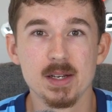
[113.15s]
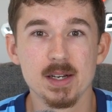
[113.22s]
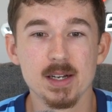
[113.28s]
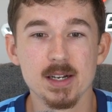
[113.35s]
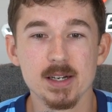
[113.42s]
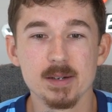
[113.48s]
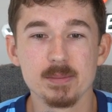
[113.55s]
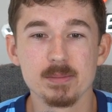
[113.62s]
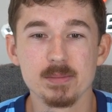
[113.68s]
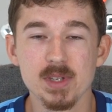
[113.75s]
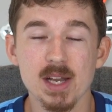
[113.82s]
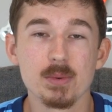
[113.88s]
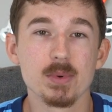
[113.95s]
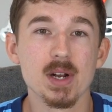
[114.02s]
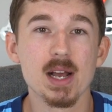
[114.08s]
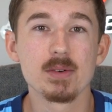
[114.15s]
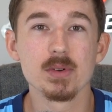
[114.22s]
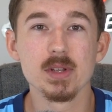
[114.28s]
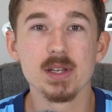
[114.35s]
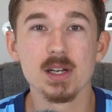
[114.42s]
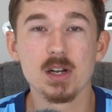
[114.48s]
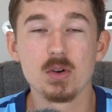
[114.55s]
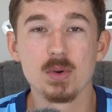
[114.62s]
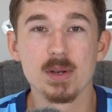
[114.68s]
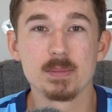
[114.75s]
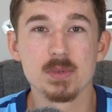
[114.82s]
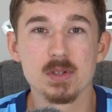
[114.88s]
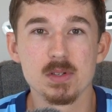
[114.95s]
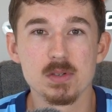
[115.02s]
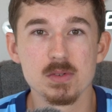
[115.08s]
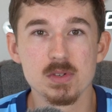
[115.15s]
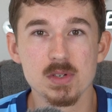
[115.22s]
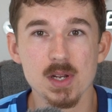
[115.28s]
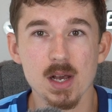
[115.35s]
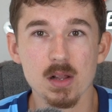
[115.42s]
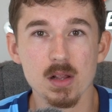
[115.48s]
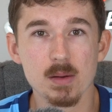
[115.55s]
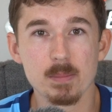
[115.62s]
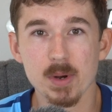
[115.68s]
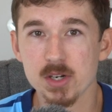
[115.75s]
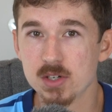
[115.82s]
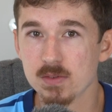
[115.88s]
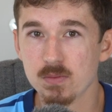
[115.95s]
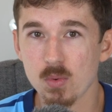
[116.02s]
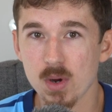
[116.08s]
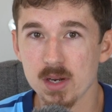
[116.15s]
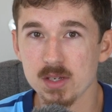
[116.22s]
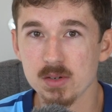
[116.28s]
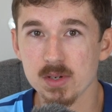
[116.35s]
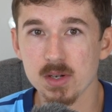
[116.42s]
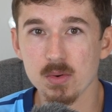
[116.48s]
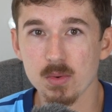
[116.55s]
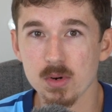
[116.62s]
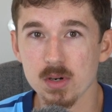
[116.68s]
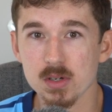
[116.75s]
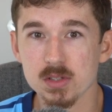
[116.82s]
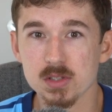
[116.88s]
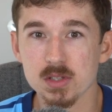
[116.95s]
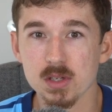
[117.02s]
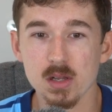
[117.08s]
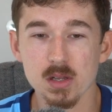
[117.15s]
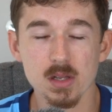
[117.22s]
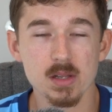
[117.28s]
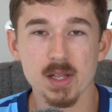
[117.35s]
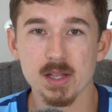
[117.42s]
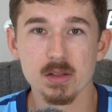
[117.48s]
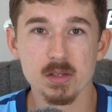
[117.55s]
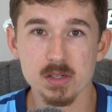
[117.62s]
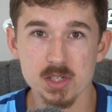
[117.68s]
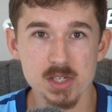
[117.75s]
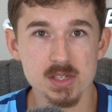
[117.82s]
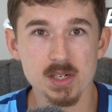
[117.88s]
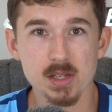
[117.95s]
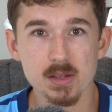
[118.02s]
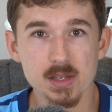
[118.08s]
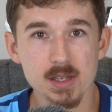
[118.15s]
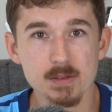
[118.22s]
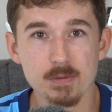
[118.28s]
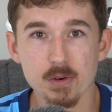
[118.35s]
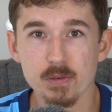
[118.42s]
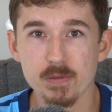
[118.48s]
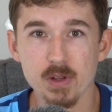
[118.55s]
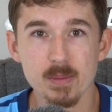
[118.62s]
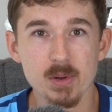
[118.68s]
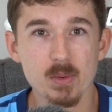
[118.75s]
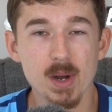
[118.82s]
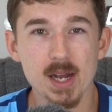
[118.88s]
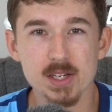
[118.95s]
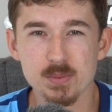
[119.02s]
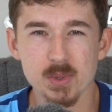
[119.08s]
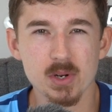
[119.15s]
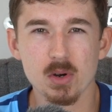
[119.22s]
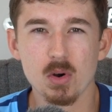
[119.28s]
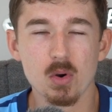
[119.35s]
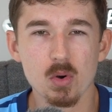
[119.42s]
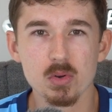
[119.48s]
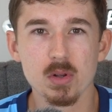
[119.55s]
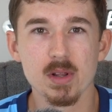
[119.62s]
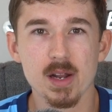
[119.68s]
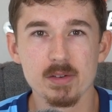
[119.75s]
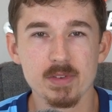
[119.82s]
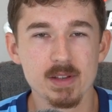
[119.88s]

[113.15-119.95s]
We're not really equipped to sell a bunch of one unit orders, like logistically, fulfillment wise. We don't hold a lot of